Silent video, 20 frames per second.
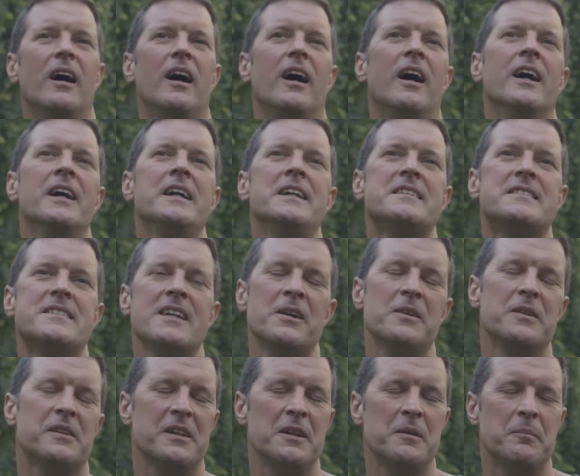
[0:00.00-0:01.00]
I
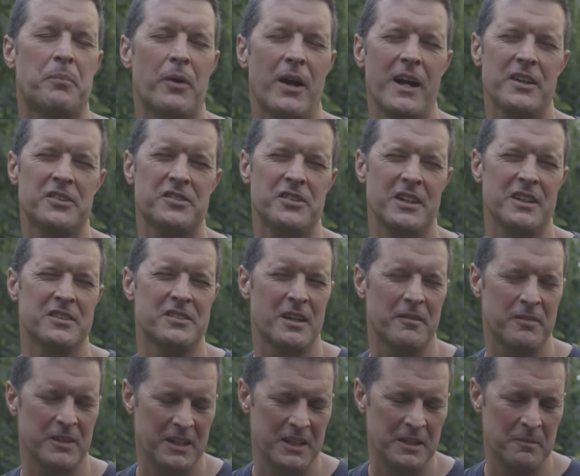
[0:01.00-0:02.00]
don't think Brexit is
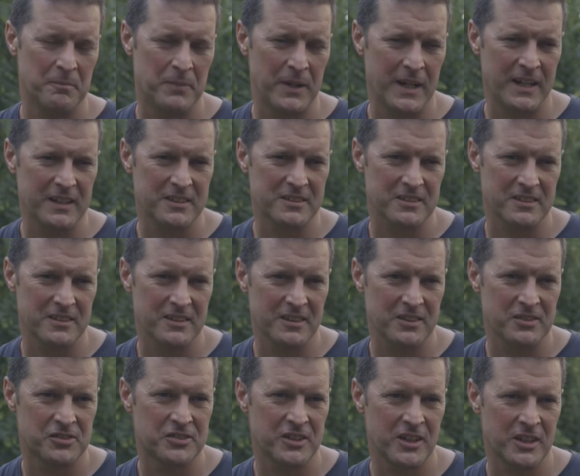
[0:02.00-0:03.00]
having an impact
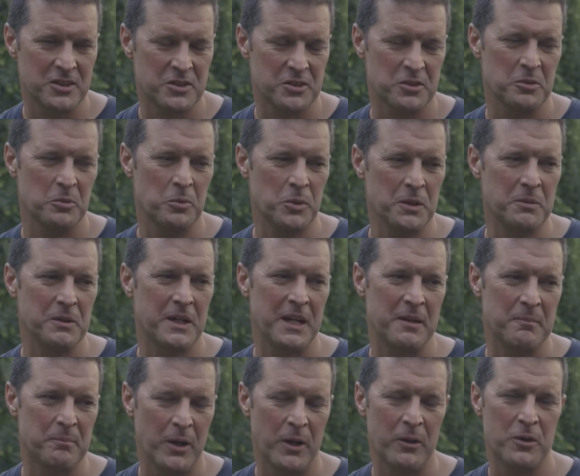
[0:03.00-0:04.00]
as such. We were
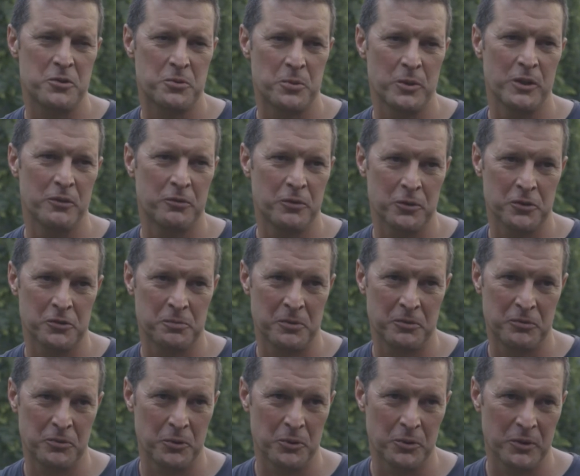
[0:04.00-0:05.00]
getting Polish workforce
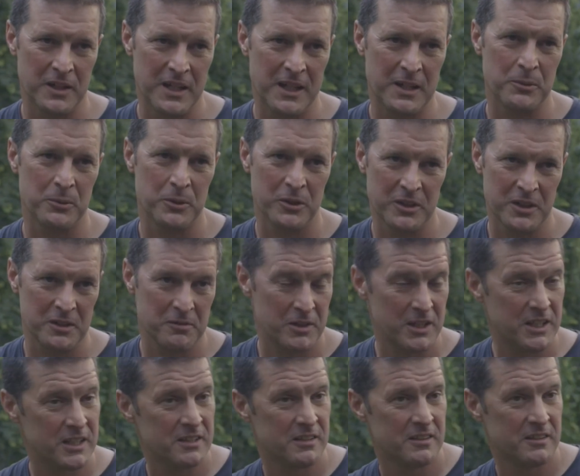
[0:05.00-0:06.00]
before they were even
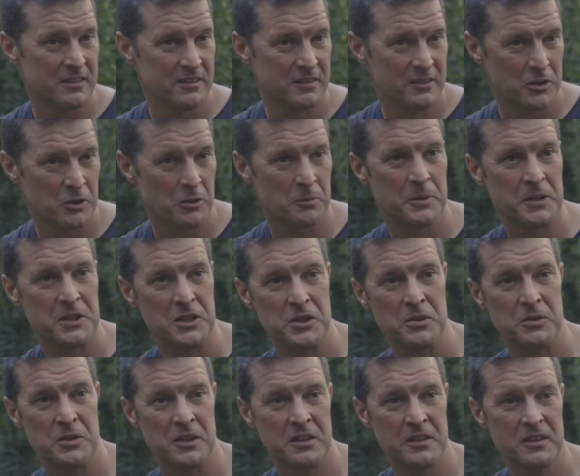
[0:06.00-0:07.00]
in the European
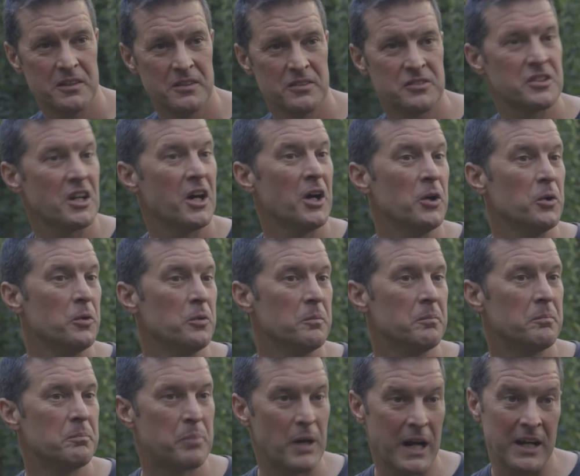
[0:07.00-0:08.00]
Union, so
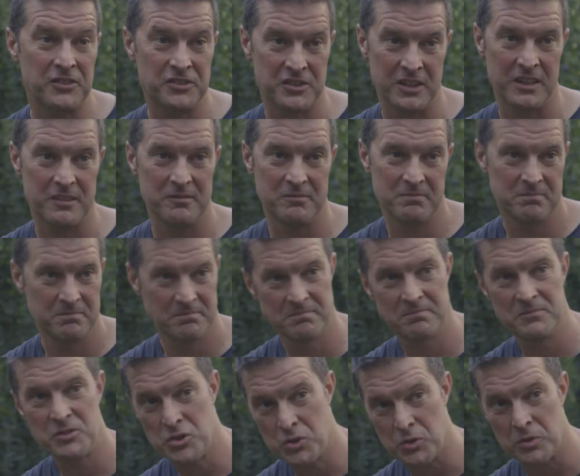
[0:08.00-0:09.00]
Brexit
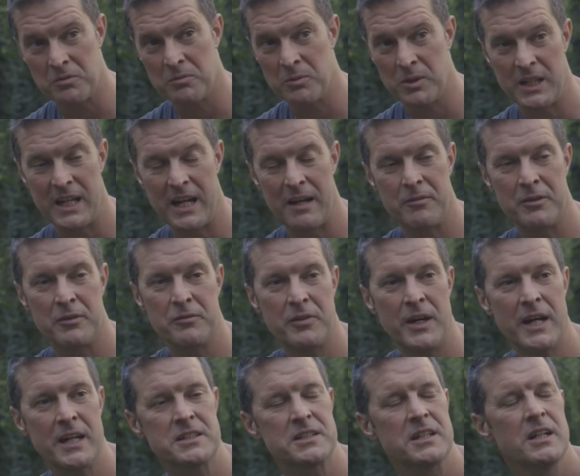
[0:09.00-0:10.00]
shouldn't really have an
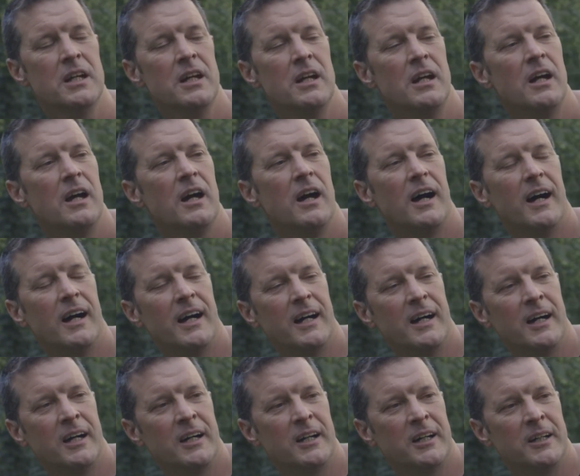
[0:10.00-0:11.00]
effect.
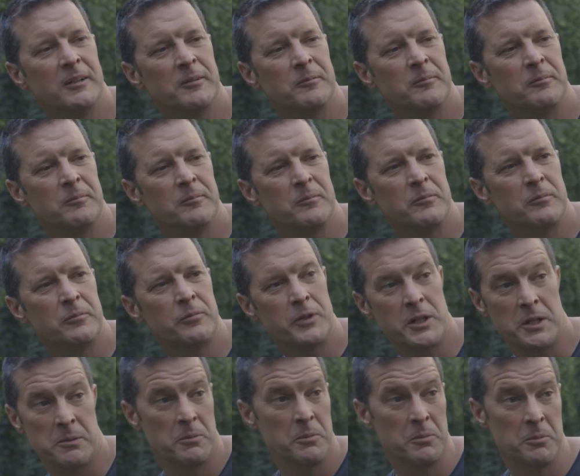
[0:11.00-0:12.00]

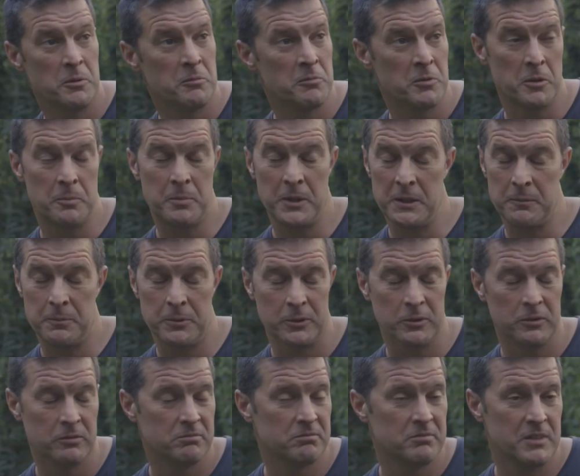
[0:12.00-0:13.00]
Freedom of movement of
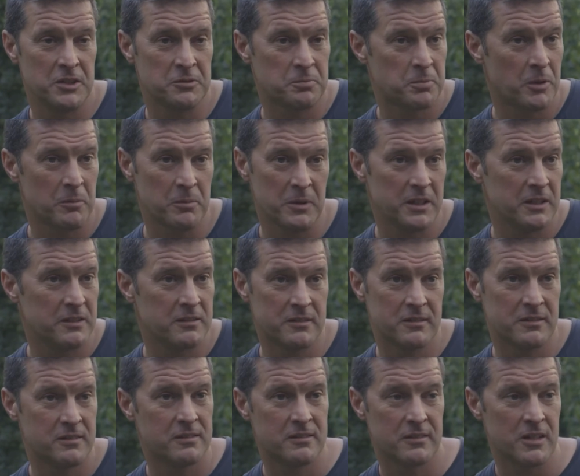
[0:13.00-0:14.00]
people is probably
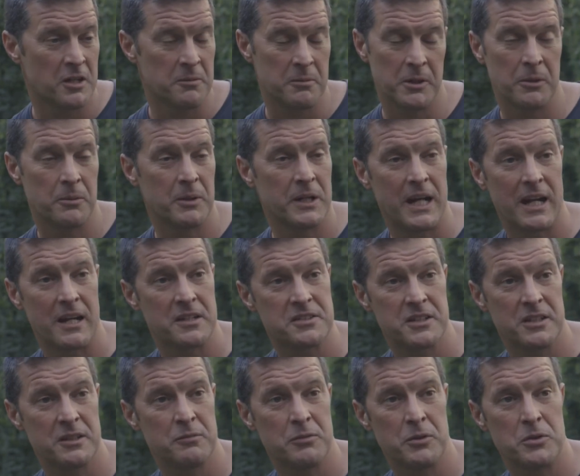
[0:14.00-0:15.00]
going to be a
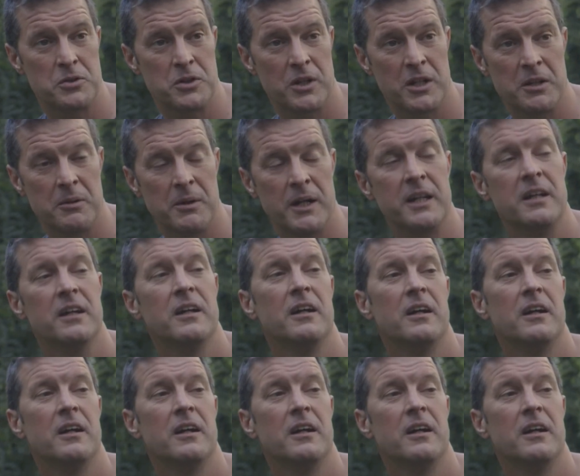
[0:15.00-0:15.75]
reality in the future anyway.